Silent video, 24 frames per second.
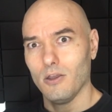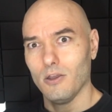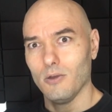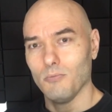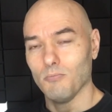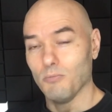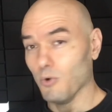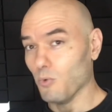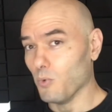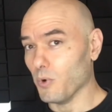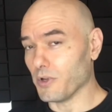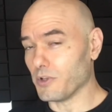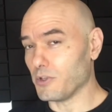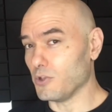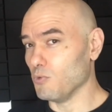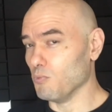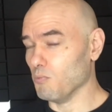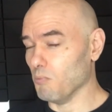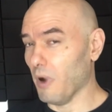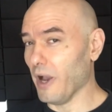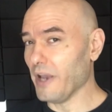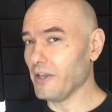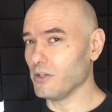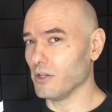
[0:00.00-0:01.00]
But what you
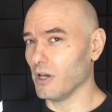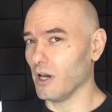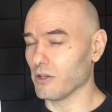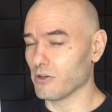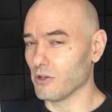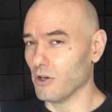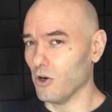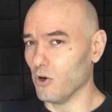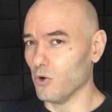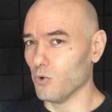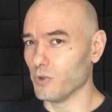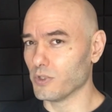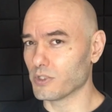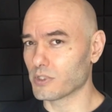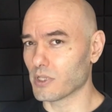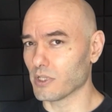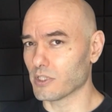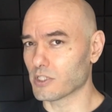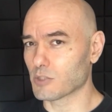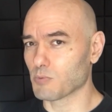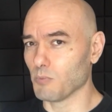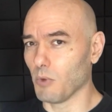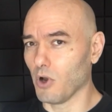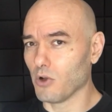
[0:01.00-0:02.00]
might not know is that
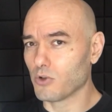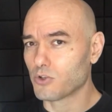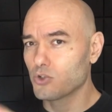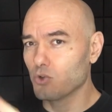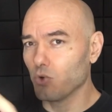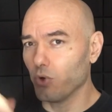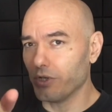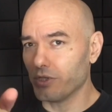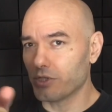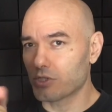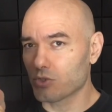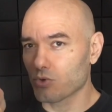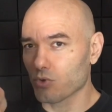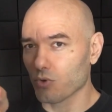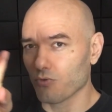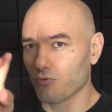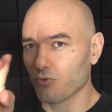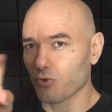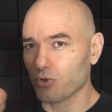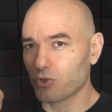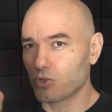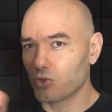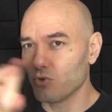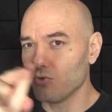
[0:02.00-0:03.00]
small joints
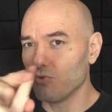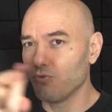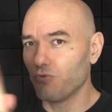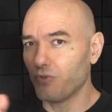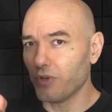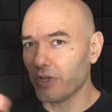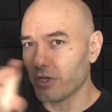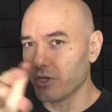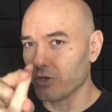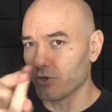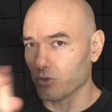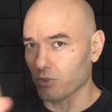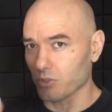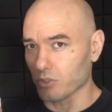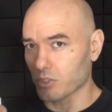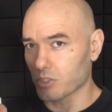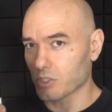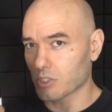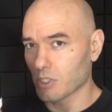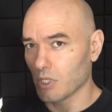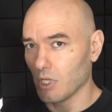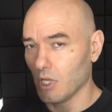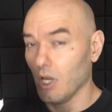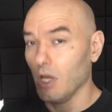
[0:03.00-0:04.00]
refer to
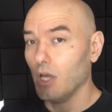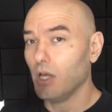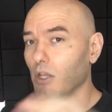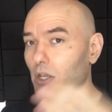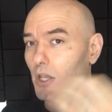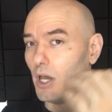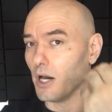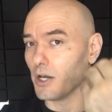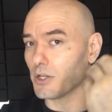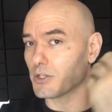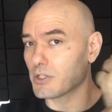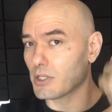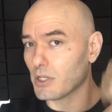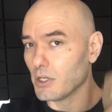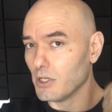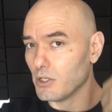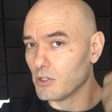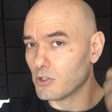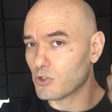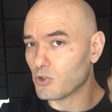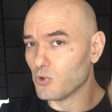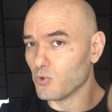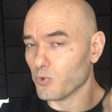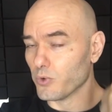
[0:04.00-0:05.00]
fingers, not
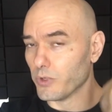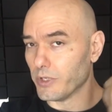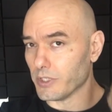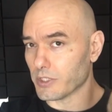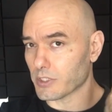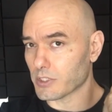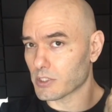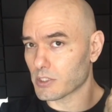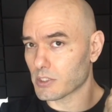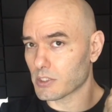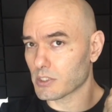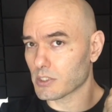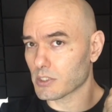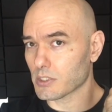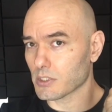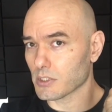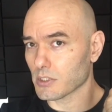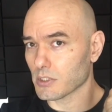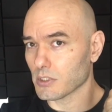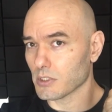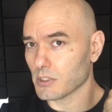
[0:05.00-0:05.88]
to wrists.